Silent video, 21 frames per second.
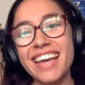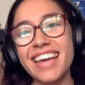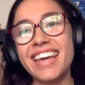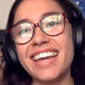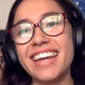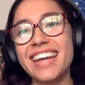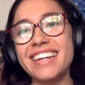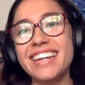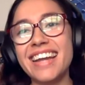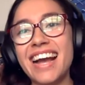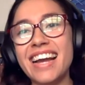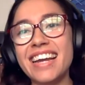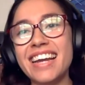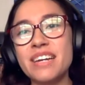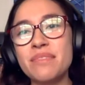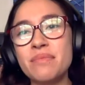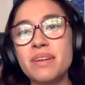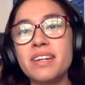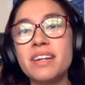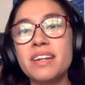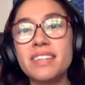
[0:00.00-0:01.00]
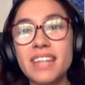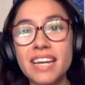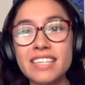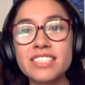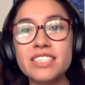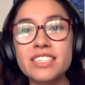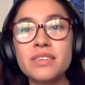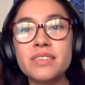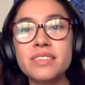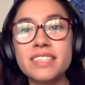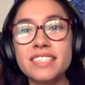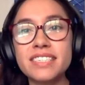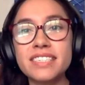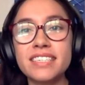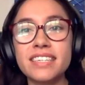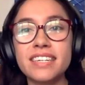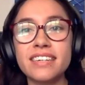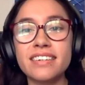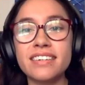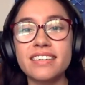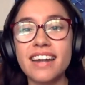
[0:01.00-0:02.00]
and I am an electrical
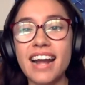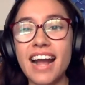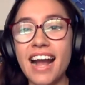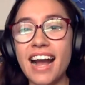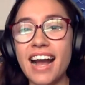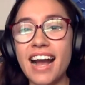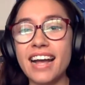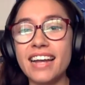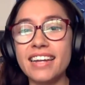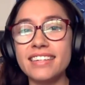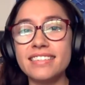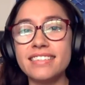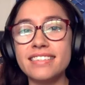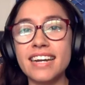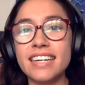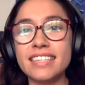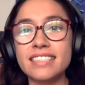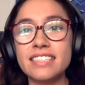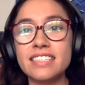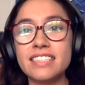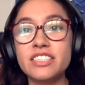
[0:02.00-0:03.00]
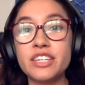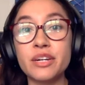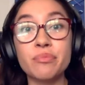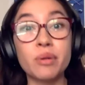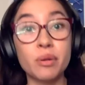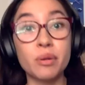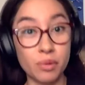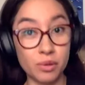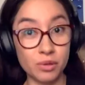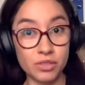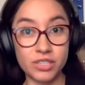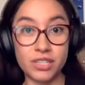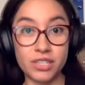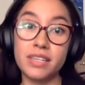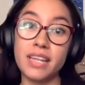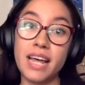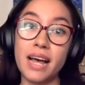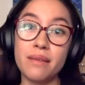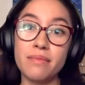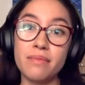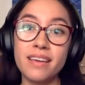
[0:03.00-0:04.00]
engineer at NASA's Jet Propulsion
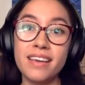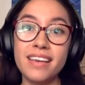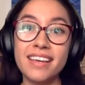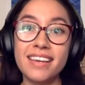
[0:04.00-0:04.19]
Lab.